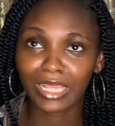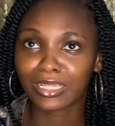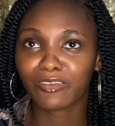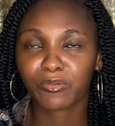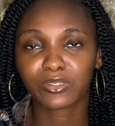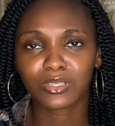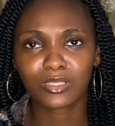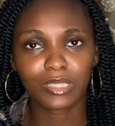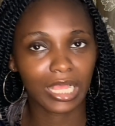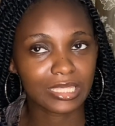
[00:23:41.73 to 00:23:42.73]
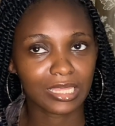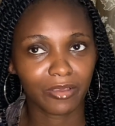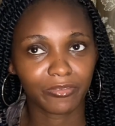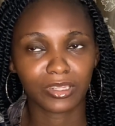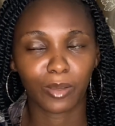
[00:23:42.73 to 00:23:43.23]
And everybody just starts
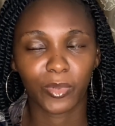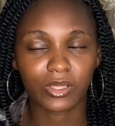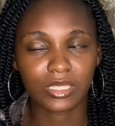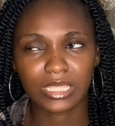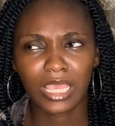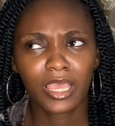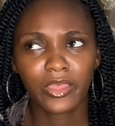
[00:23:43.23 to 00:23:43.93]
laughing about it.